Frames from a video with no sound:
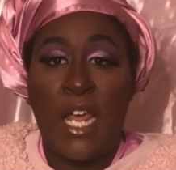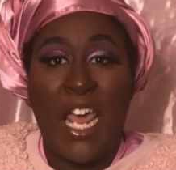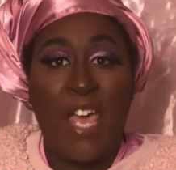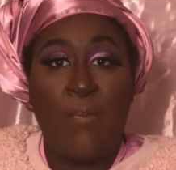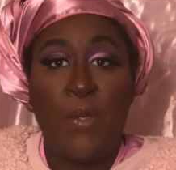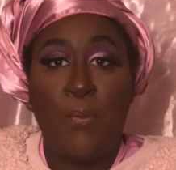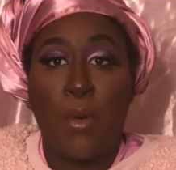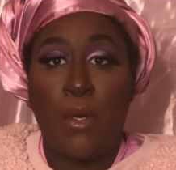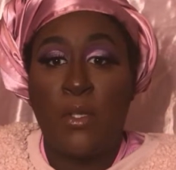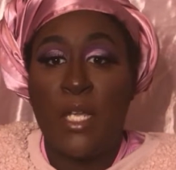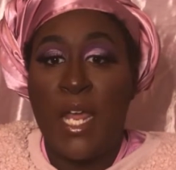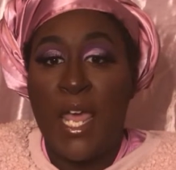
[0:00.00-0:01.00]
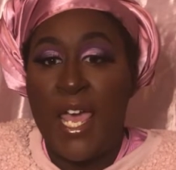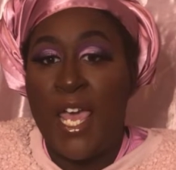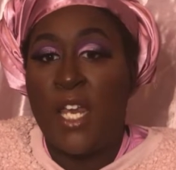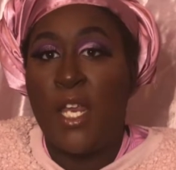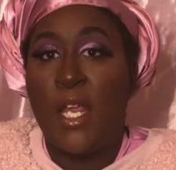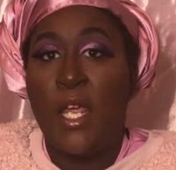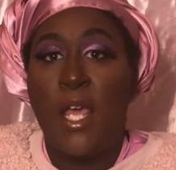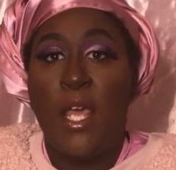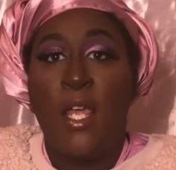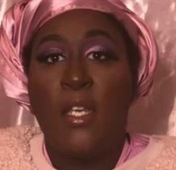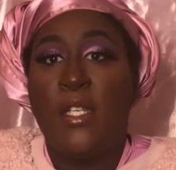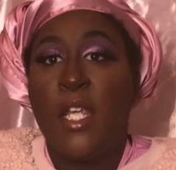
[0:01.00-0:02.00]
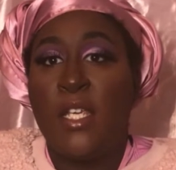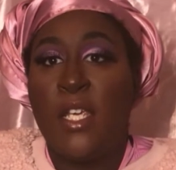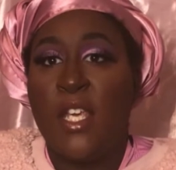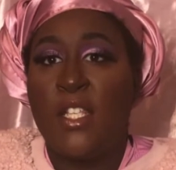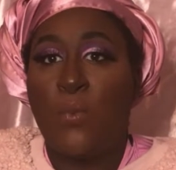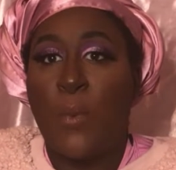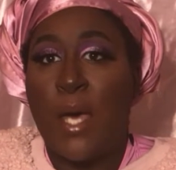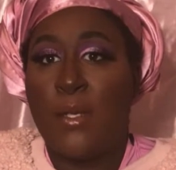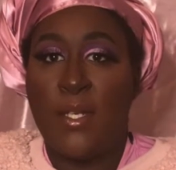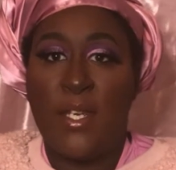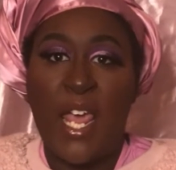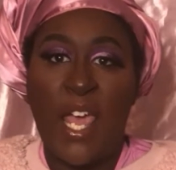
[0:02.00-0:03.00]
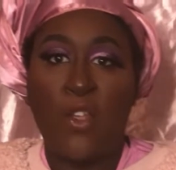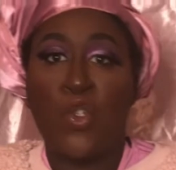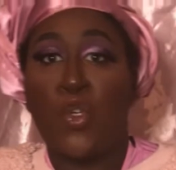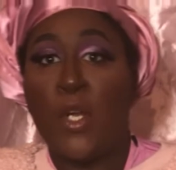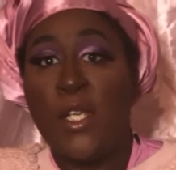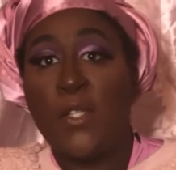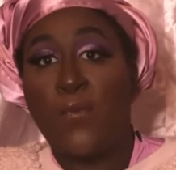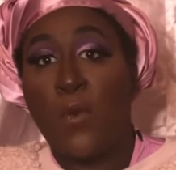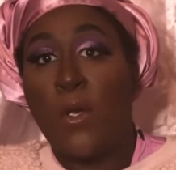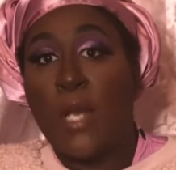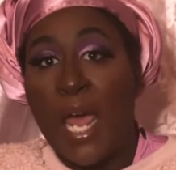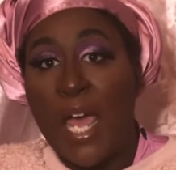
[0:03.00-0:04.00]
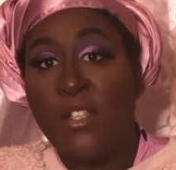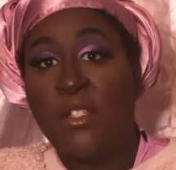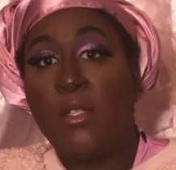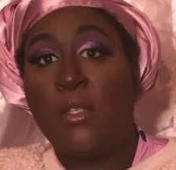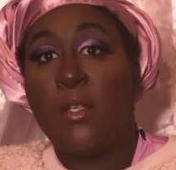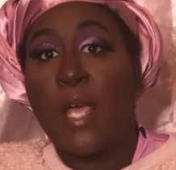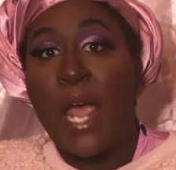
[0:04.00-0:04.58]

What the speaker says: Happy Birthday Addie, that yes, while the dad is transferring ice to the